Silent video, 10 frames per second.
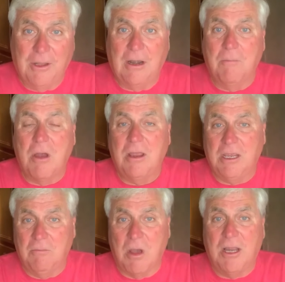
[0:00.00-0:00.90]
that are
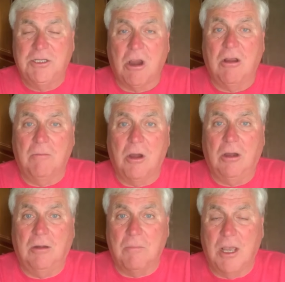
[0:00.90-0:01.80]
in my target
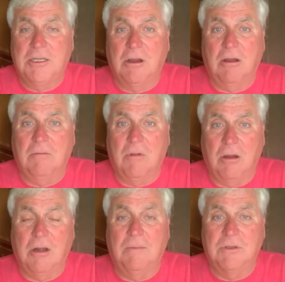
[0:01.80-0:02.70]
market, my target
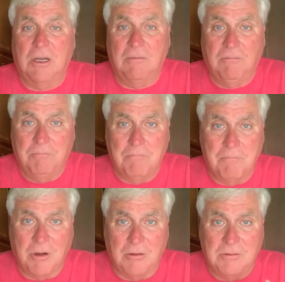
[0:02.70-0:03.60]
market I'm, I'm,
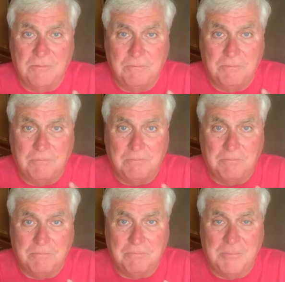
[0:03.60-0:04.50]
are
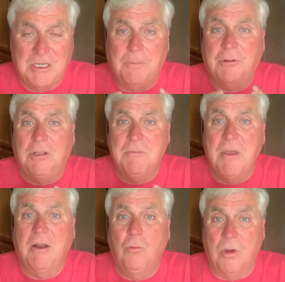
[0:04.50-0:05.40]
typically
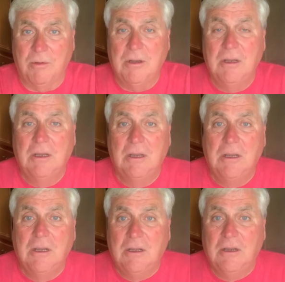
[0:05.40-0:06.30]
men and women,
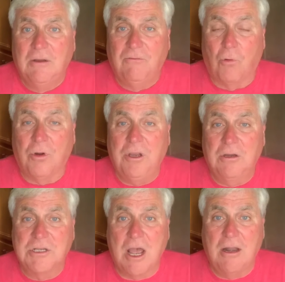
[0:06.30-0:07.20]
40
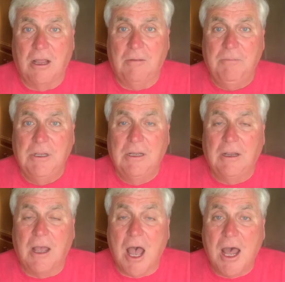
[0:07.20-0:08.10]
years on up,
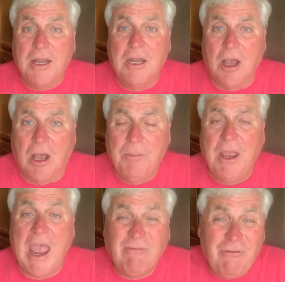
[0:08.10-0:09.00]
on and up,
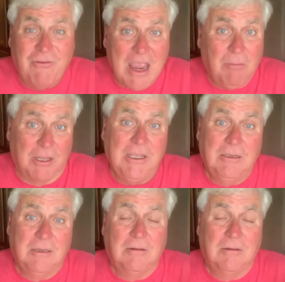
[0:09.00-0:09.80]
have a family,